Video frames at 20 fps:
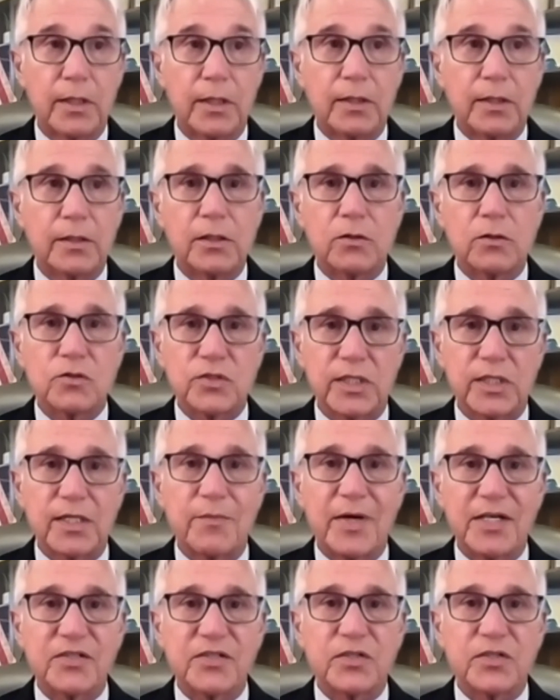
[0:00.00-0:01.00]
You know, send a
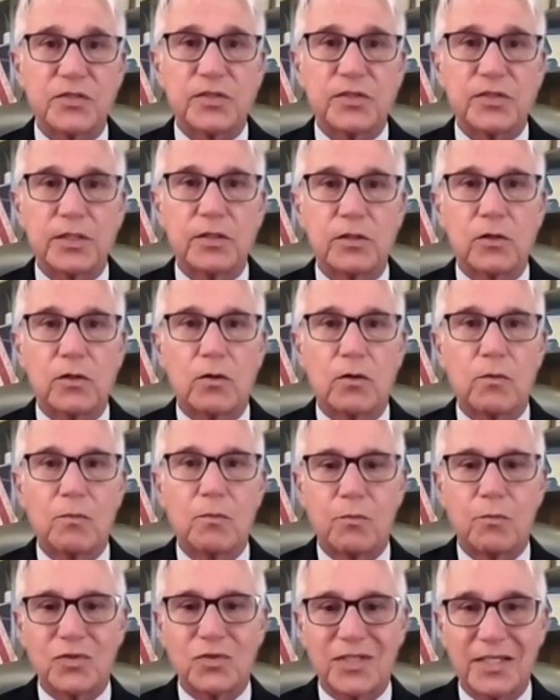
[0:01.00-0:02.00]
message that, you know,
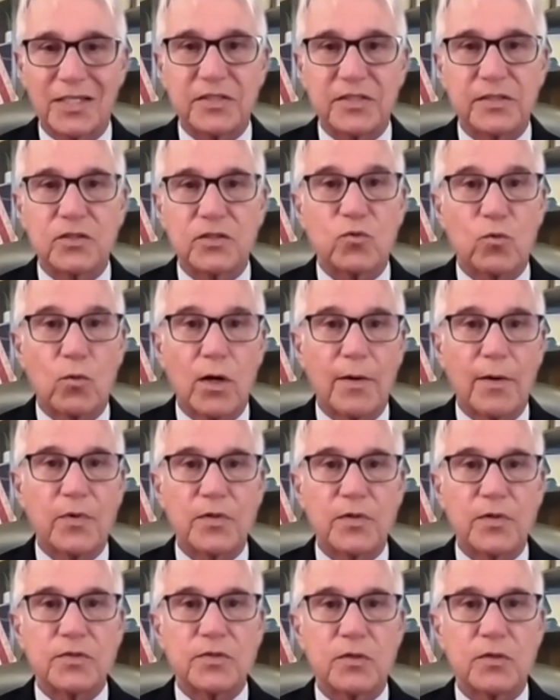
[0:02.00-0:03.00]
possessing these
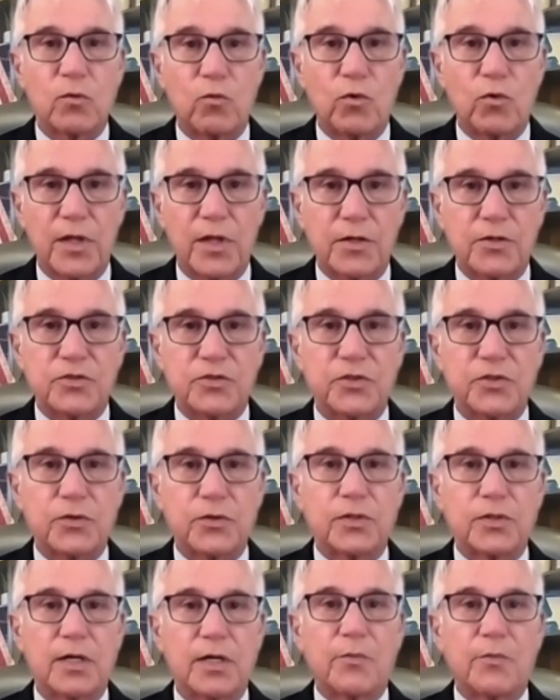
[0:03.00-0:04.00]
weapons without a serial
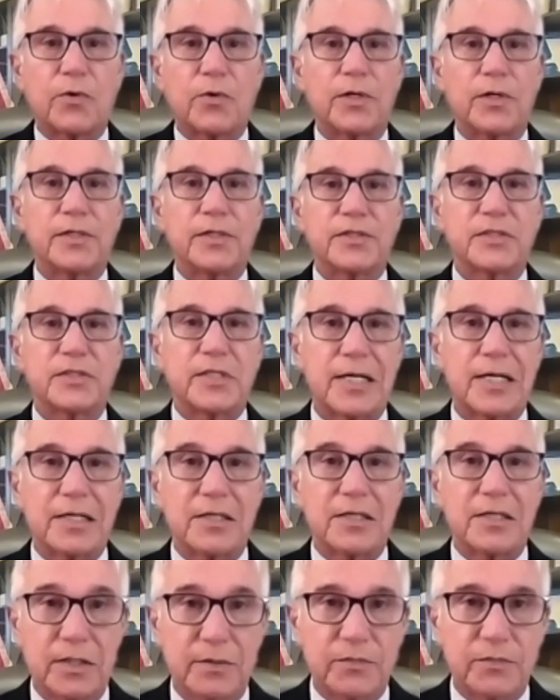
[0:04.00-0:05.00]
number is not
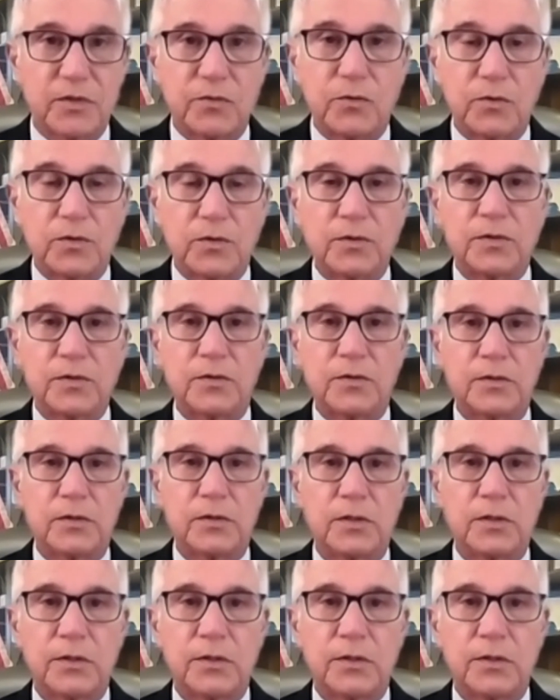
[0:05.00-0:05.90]
acceptable. Is